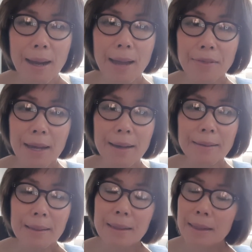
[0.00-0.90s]
And
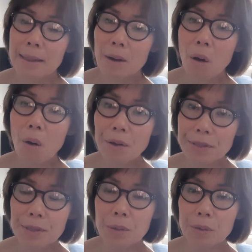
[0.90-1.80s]
then
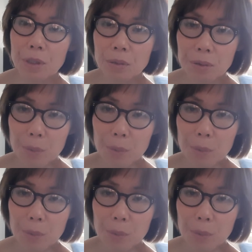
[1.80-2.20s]
also, you know,